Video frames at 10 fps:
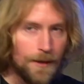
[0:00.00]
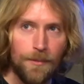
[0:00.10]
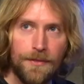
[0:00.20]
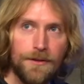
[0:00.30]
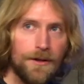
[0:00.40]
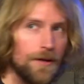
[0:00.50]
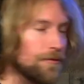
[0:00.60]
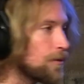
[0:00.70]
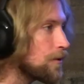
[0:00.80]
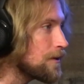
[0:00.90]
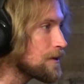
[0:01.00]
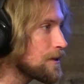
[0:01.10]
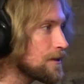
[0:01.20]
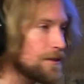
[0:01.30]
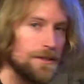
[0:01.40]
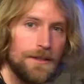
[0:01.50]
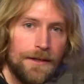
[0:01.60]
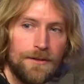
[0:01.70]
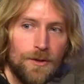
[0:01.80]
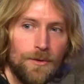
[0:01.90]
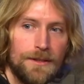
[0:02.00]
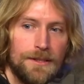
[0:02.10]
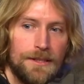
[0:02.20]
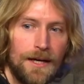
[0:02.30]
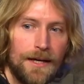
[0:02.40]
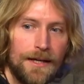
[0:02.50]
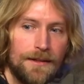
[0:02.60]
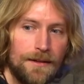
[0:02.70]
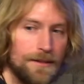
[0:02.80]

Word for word: but the dolphin will slick to one side,